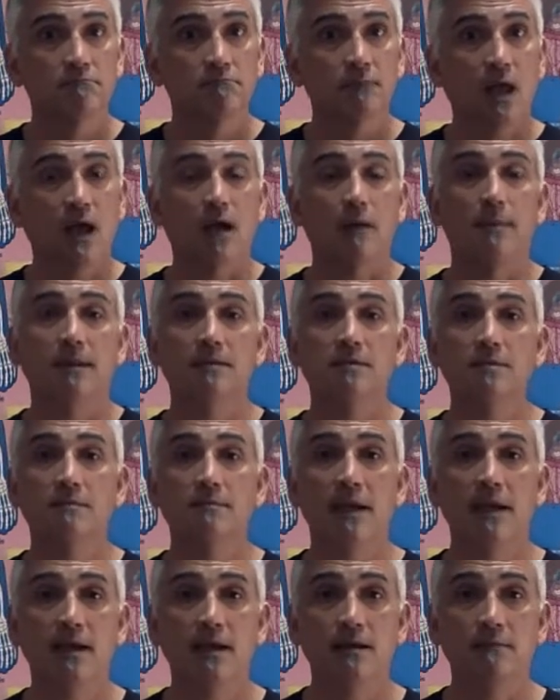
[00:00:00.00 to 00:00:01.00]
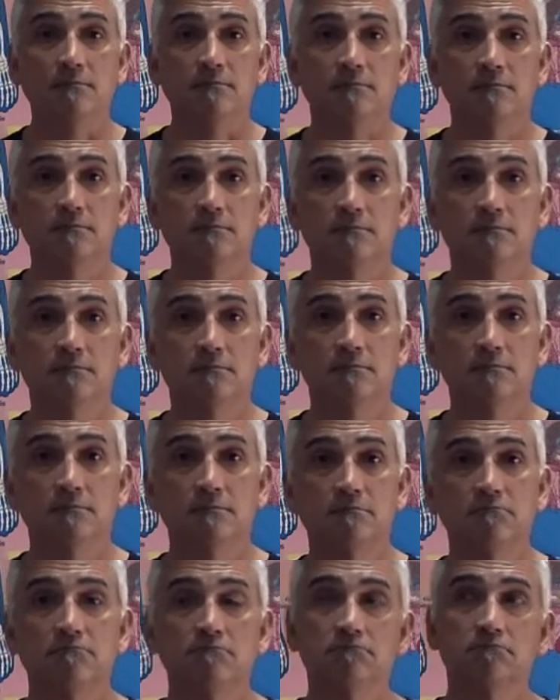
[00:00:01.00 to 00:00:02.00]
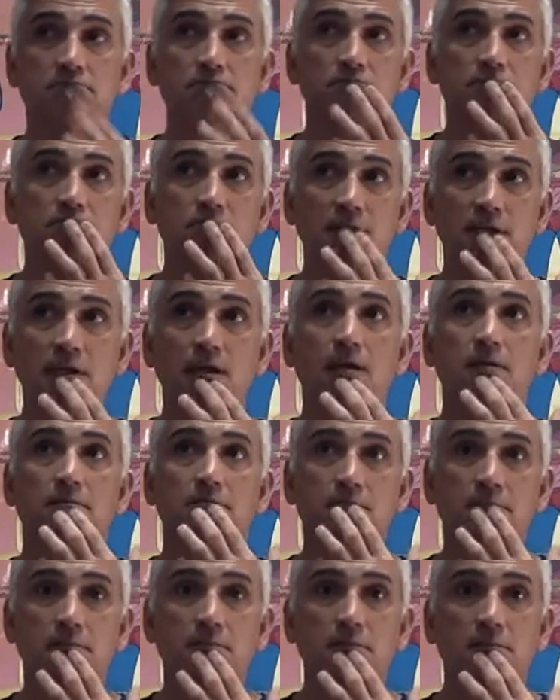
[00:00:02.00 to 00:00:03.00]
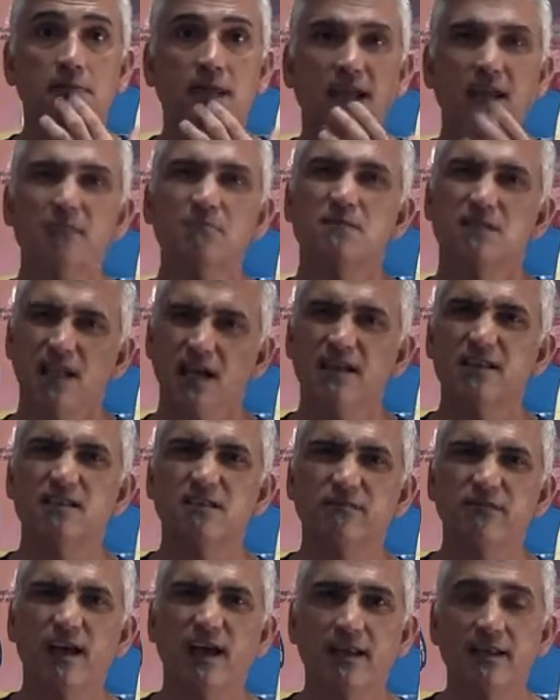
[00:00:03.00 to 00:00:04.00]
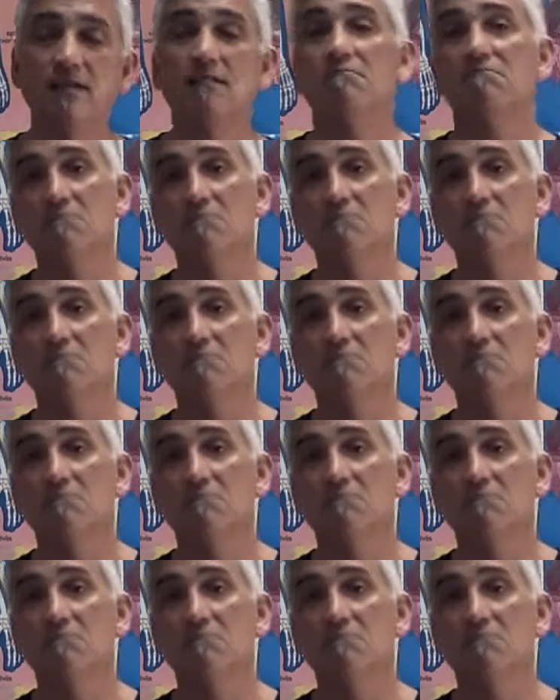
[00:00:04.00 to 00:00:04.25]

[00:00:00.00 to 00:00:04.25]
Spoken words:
How about some ham? Yeah, ham's not as fatty.